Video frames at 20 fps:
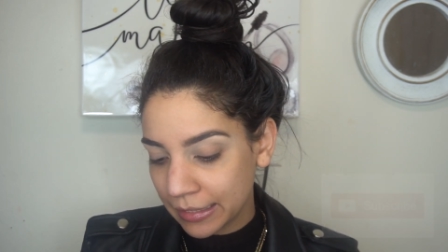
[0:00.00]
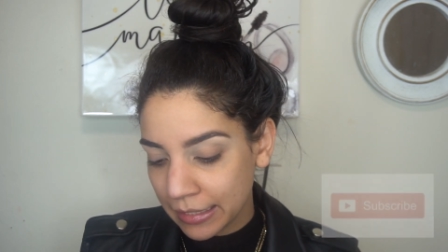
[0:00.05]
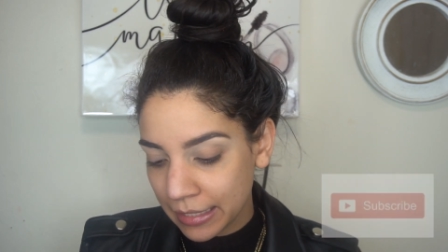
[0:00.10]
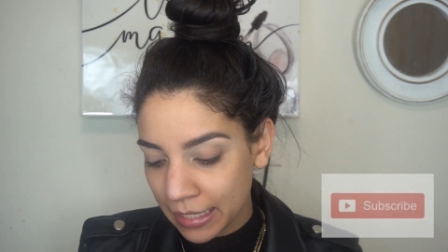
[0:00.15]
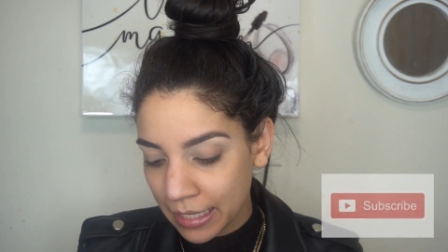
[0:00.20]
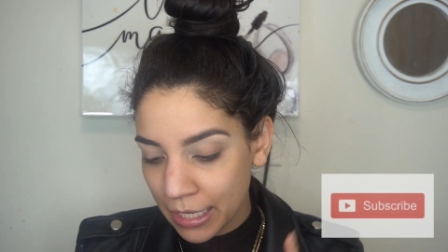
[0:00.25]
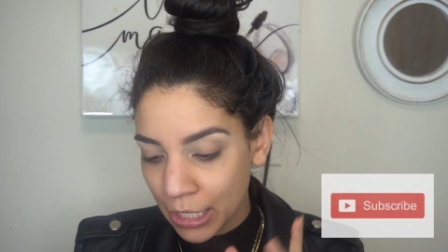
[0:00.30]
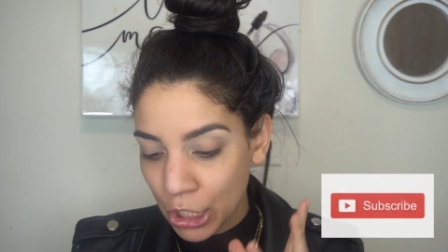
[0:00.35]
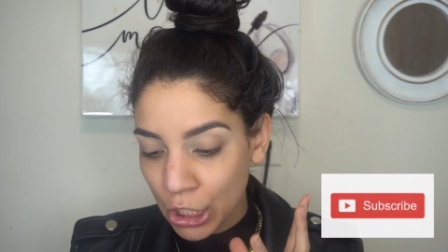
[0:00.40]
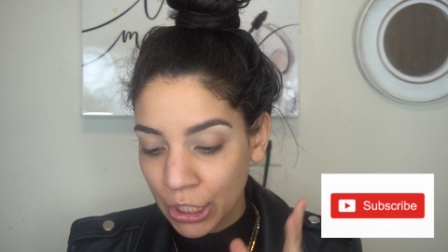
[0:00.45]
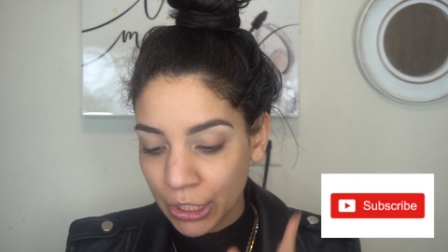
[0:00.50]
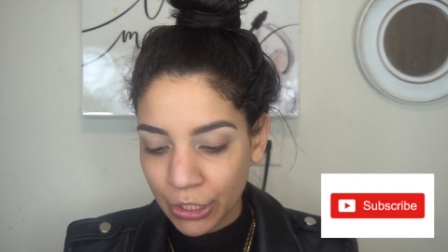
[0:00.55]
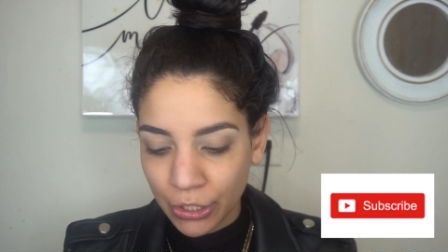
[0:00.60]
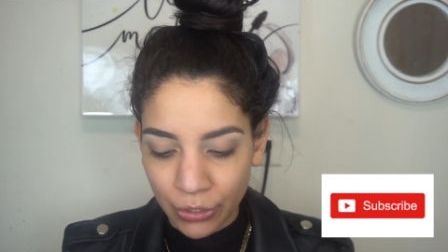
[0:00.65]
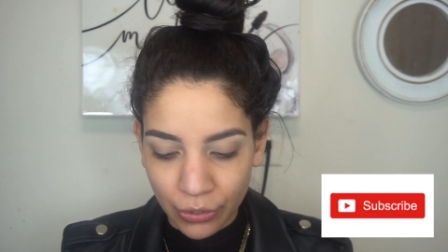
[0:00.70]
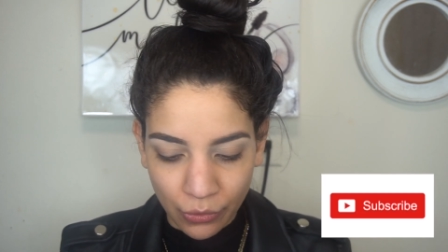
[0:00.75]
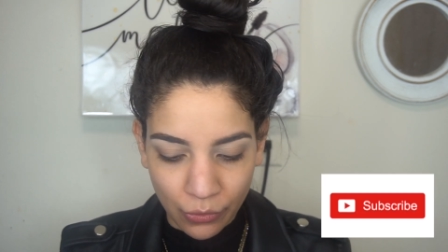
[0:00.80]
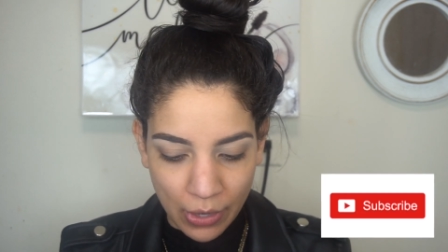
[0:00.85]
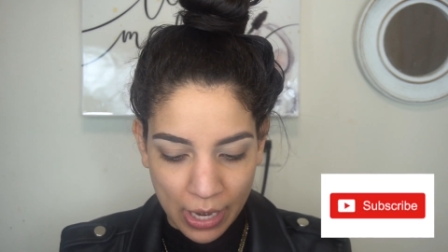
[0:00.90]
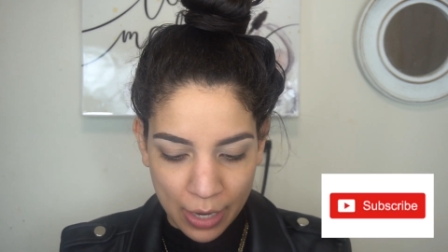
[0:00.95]

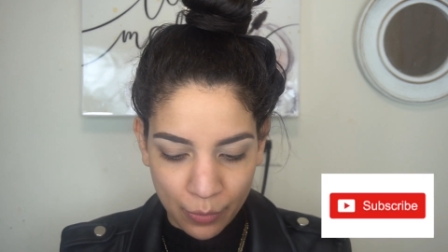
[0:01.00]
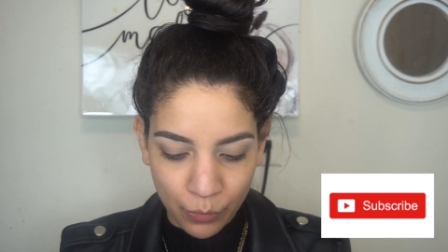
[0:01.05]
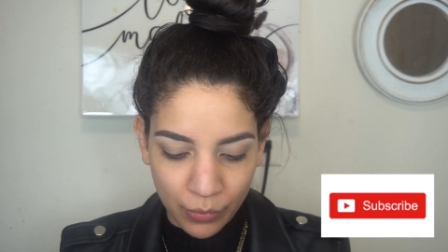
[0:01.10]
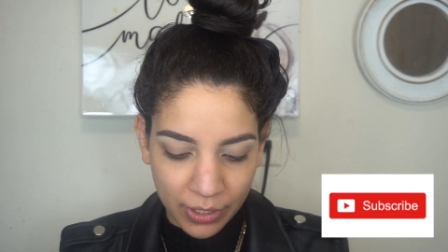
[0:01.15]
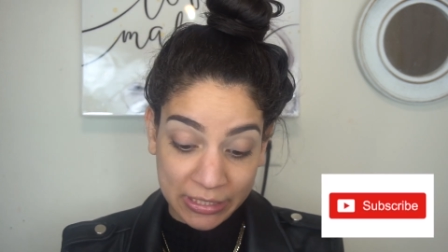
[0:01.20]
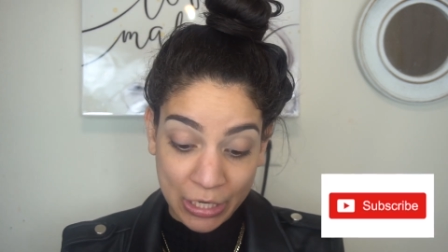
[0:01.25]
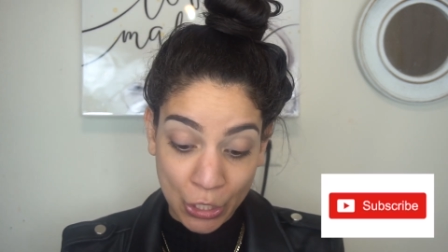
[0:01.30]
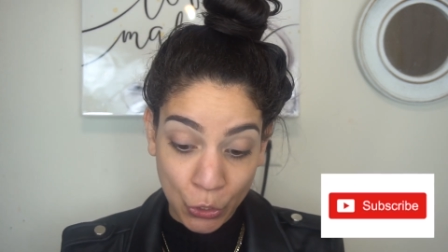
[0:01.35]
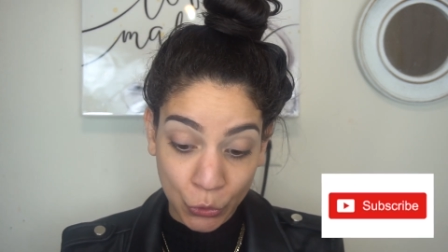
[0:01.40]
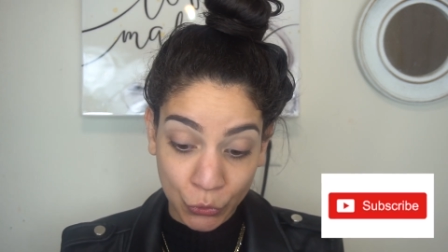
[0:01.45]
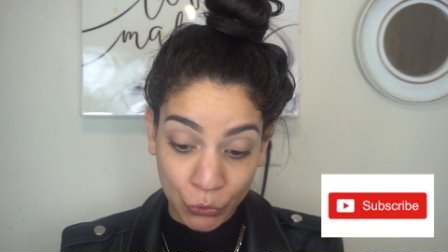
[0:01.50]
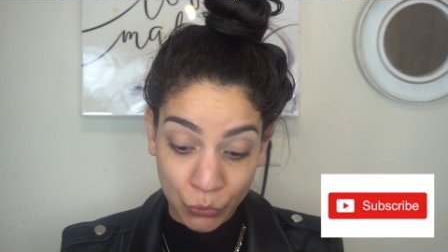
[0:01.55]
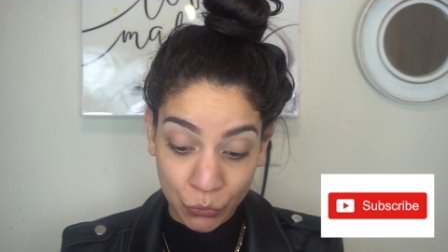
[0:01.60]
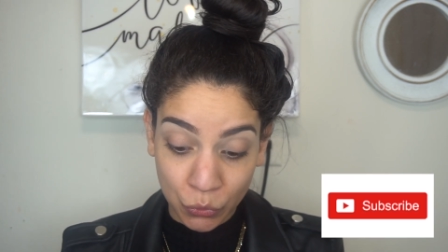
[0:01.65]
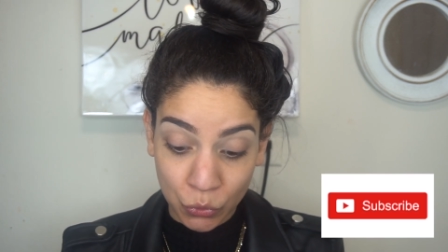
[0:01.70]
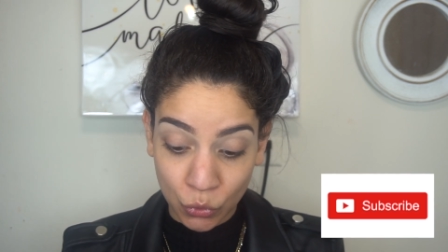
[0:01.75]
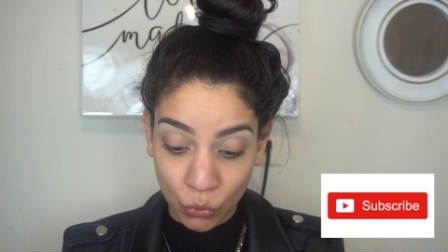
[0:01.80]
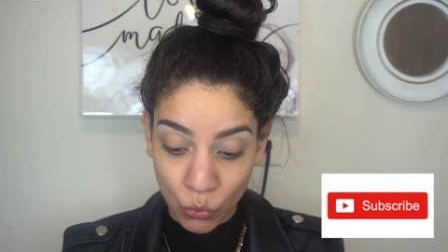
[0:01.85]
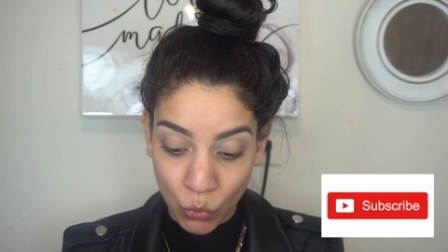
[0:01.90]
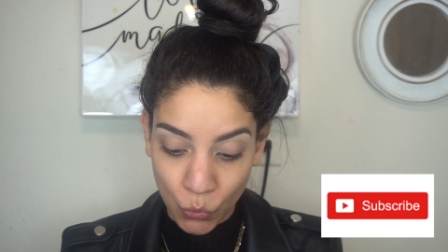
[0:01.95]
You know, I would tell
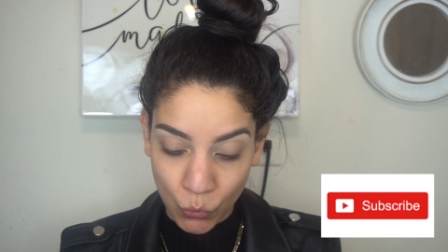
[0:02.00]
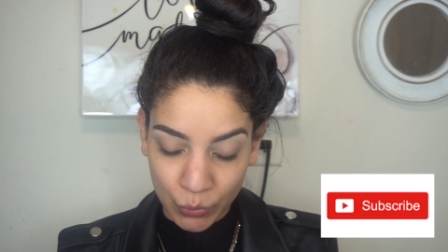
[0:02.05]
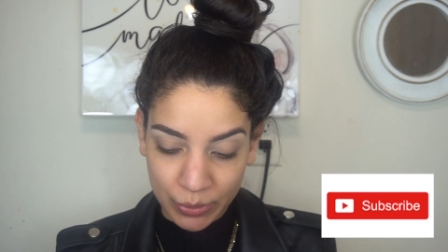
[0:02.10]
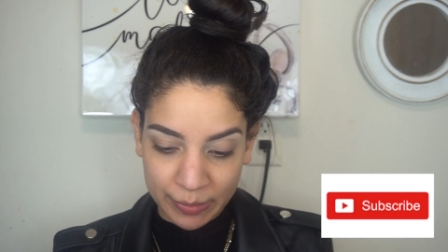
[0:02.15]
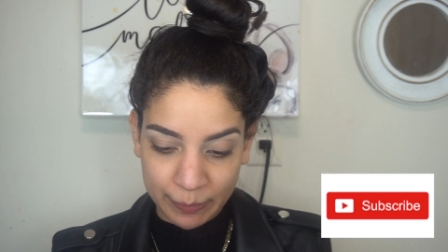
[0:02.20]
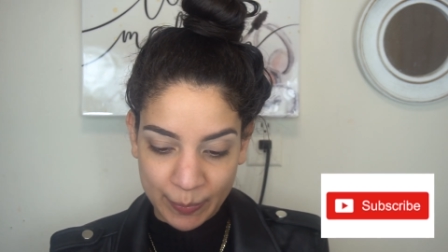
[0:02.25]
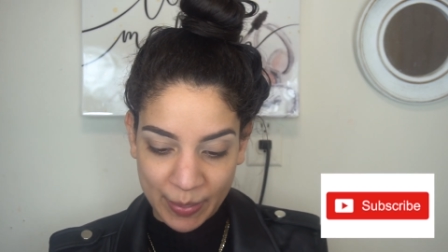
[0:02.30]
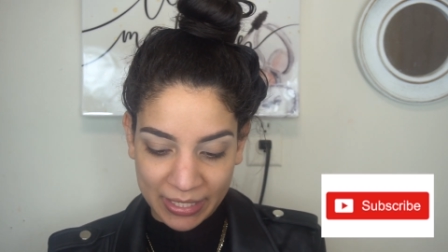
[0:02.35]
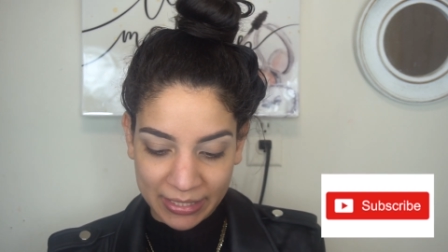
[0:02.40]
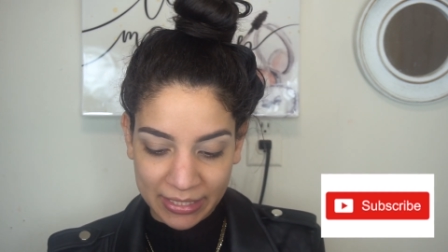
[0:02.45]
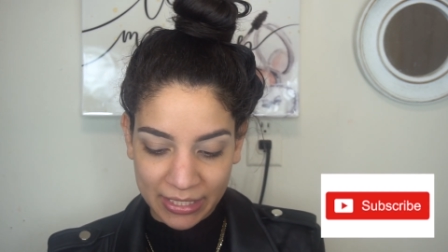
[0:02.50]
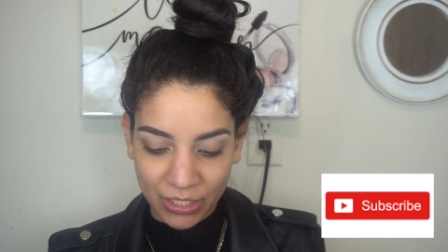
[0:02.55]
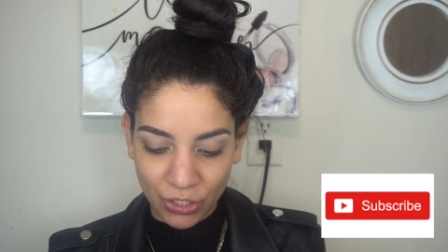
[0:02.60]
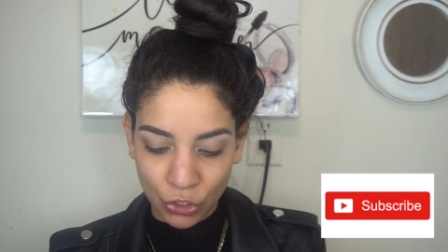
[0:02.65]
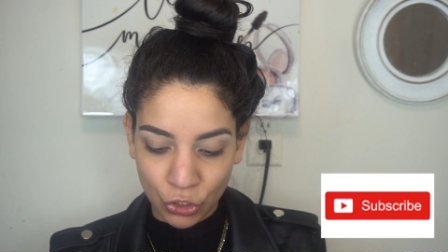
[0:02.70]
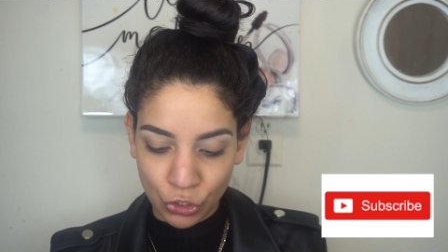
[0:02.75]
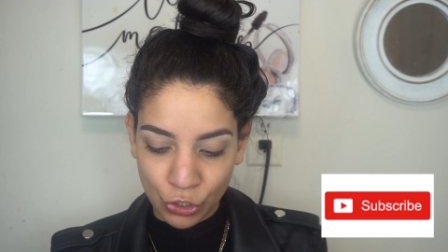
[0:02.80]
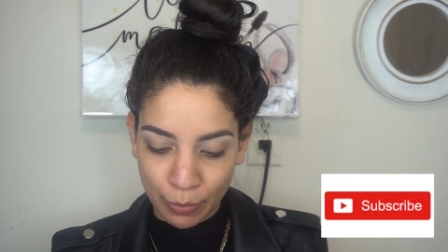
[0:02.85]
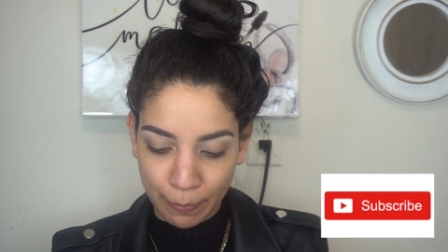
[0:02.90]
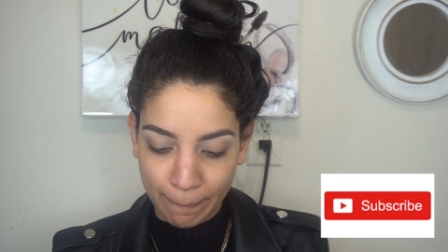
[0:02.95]
you to go
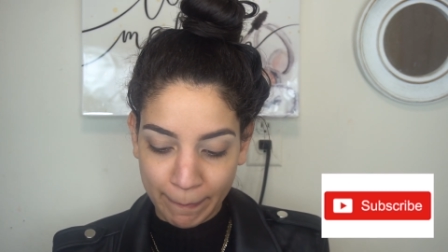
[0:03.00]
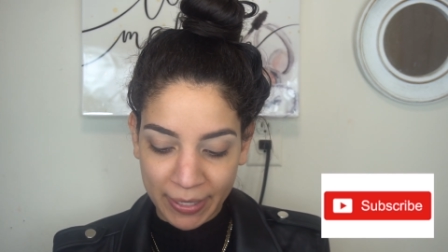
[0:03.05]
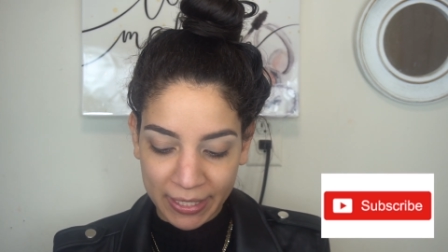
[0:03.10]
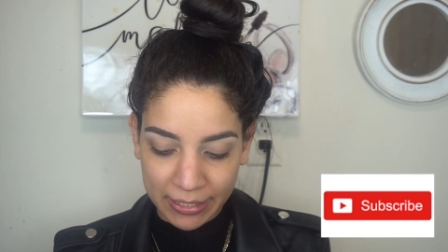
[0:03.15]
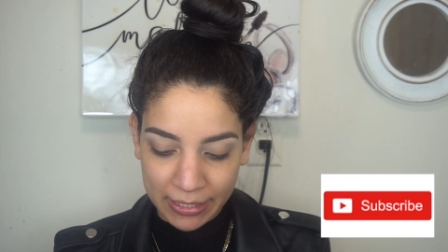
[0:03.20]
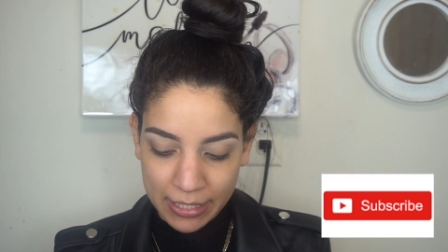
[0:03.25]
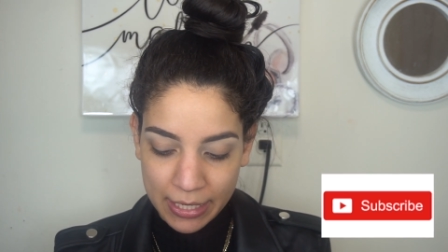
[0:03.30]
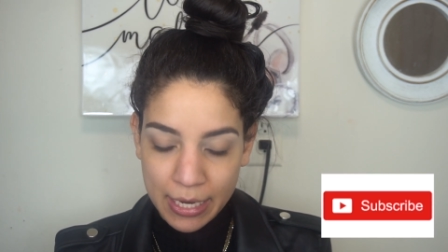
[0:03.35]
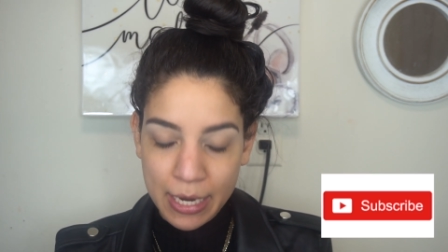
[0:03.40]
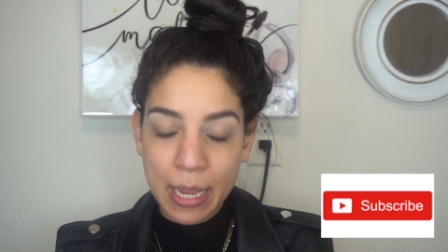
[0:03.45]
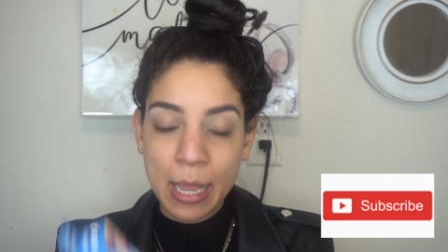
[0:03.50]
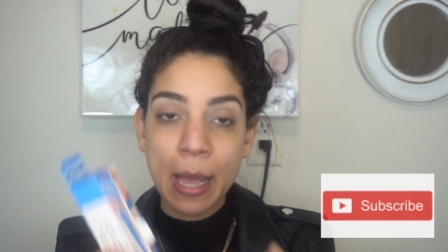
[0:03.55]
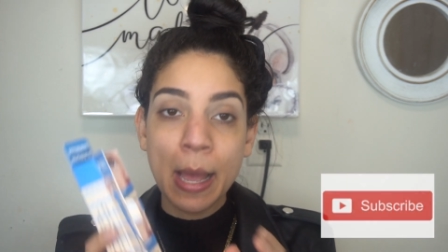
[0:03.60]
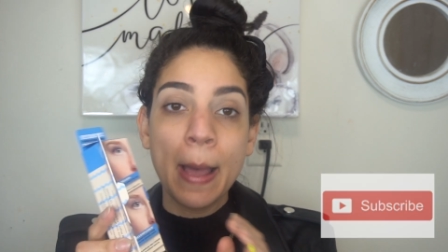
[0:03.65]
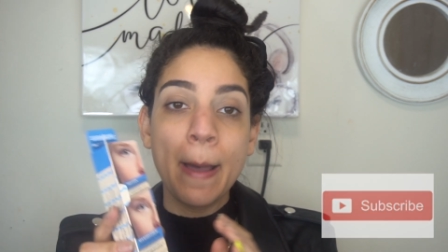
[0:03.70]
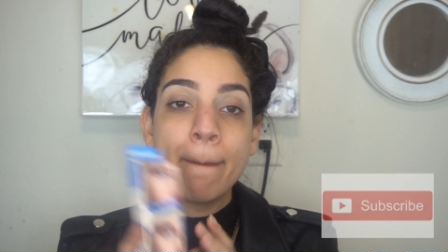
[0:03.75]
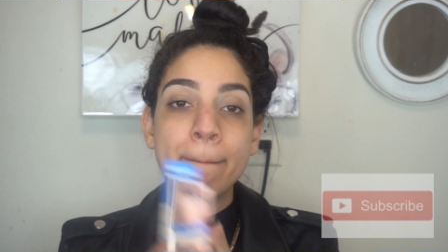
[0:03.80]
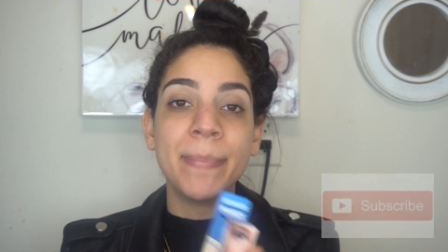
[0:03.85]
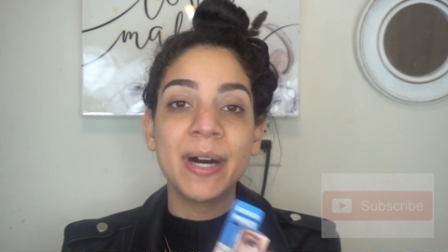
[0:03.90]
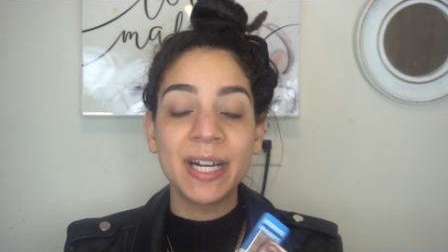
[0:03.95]
spending your money,
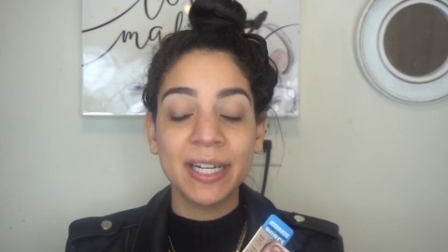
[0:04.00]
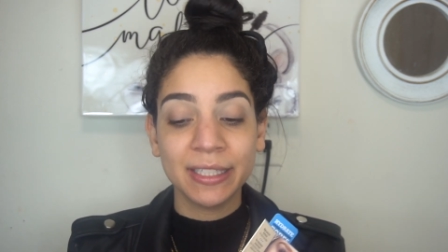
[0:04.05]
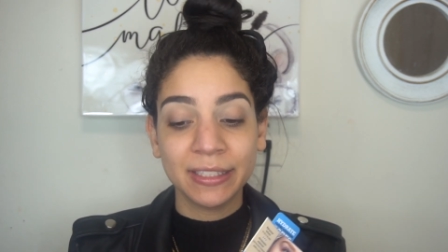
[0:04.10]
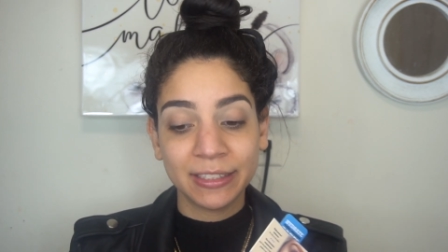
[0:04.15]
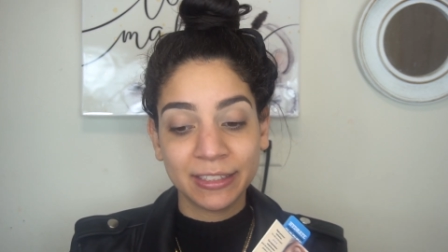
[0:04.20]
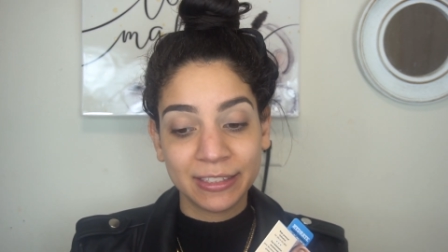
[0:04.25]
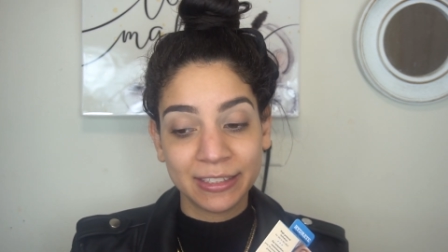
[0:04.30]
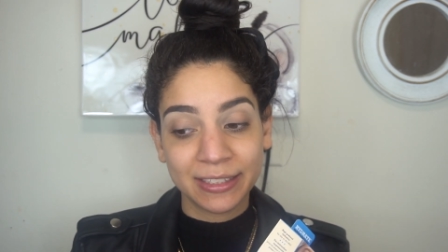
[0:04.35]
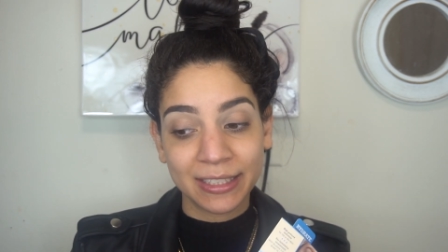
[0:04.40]
but